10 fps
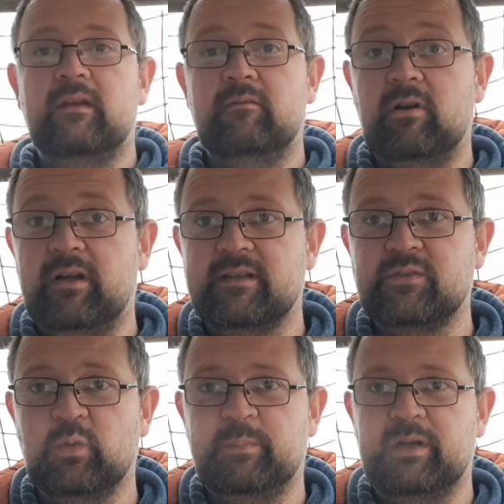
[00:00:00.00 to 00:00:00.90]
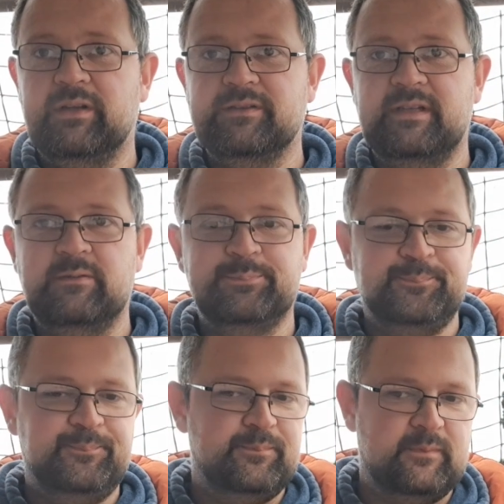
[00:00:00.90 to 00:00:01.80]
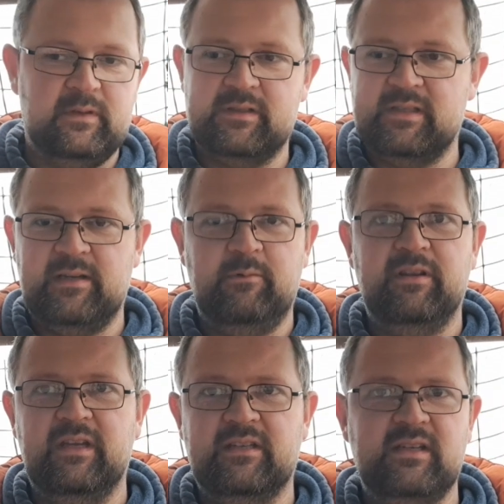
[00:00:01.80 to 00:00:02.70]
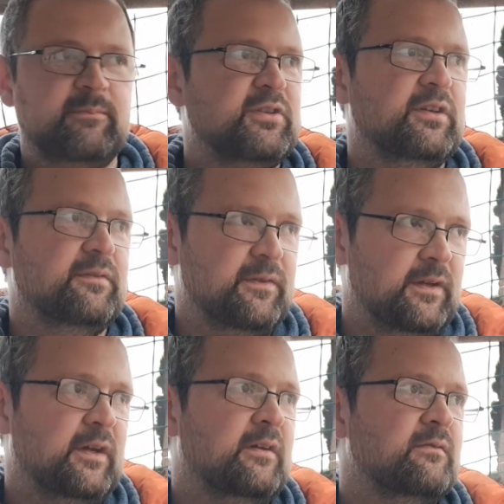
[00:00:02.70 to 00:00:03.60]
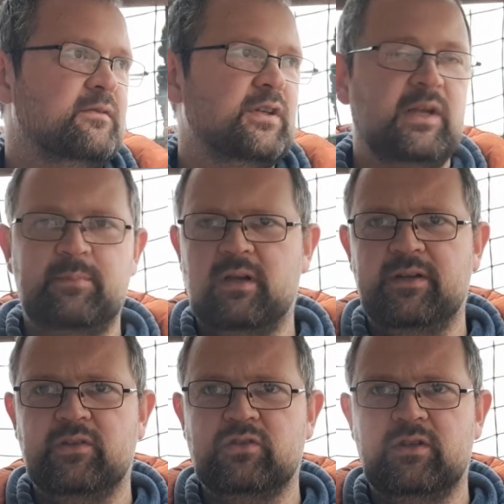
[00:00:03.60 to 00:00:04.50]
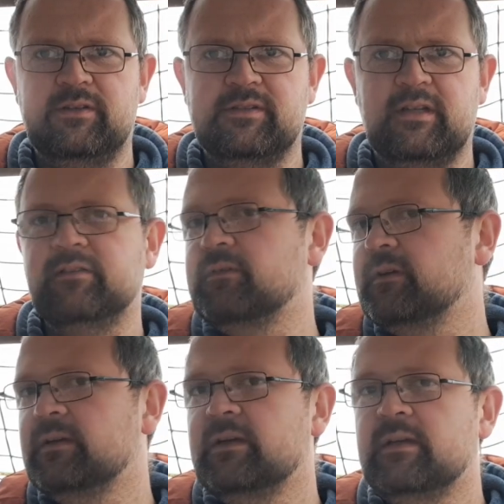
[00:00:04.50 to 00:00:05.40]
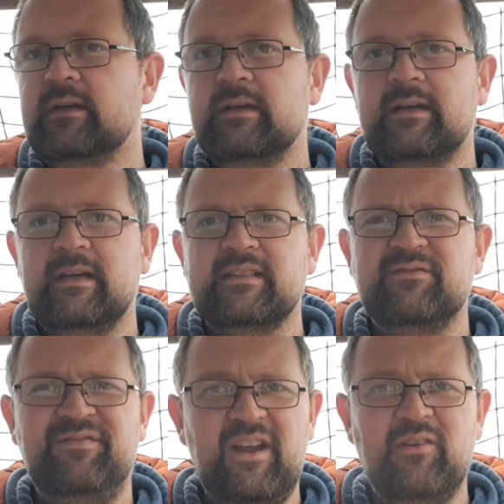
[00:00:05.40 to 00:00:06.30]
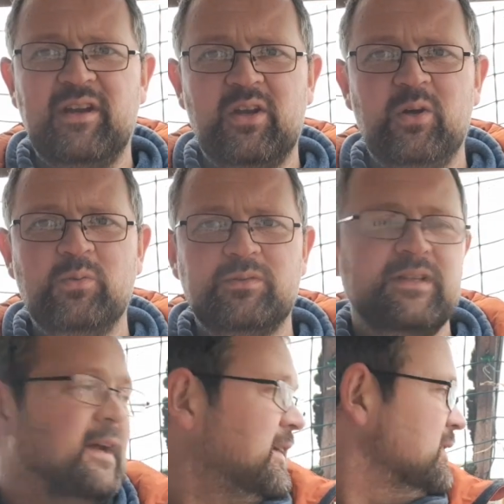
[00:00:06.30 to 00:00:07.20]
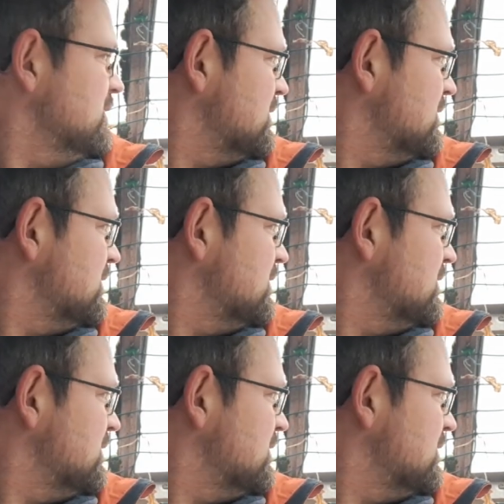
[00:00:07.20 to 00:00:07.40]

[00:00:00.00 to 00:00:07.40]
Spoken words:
Right, that's all the plants out. As I say, with the exception of the chilli plant I'll try and save. It's very cold today.